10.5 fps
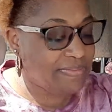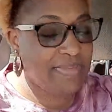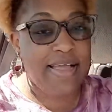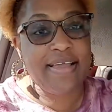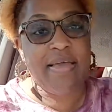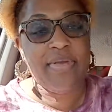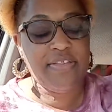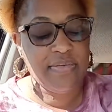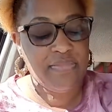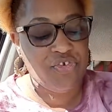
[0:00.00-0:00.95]
I got
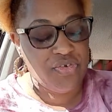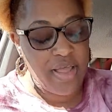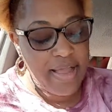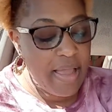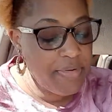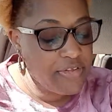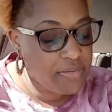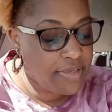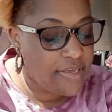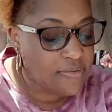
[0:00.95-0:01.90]
me some
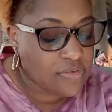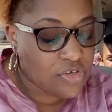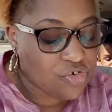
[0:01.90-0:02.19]
KFC